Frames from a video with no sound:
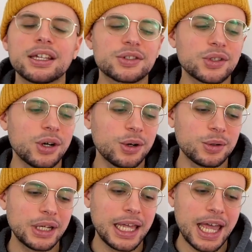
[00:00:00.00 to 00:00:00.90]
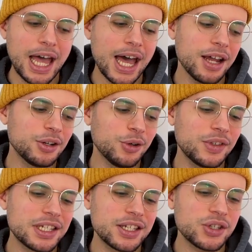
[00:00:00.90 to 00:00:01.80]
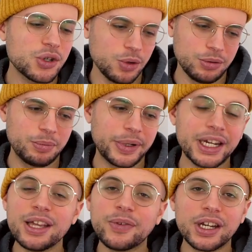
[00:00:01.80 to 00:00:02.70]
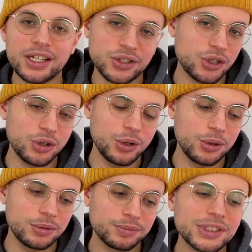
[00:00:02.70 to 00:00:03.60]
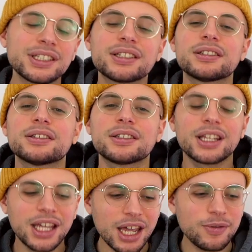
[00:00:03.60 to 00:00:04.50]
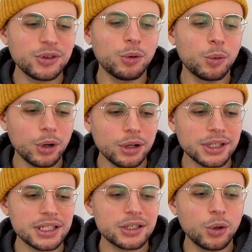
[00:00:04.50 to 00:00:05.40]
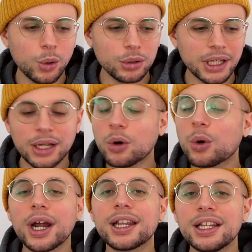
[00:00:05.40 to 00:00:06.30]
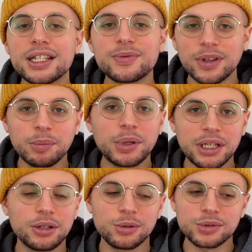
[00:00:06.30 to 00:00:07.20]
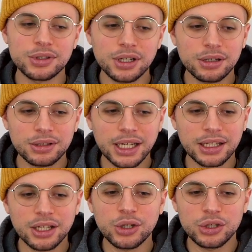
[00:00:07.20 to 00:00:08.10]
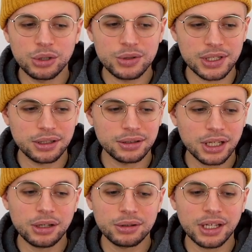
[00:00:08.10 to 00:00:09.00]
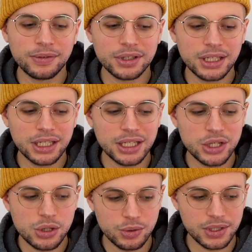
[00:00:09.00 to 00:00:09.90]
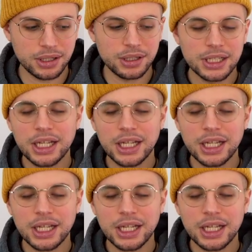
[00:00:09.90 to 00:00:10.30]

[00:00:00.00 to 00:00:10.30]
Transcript: So I don't know if this is true, but if it is true, give the world this gold, or at least Filipinos, you know, like they could use it. They could definitely use it.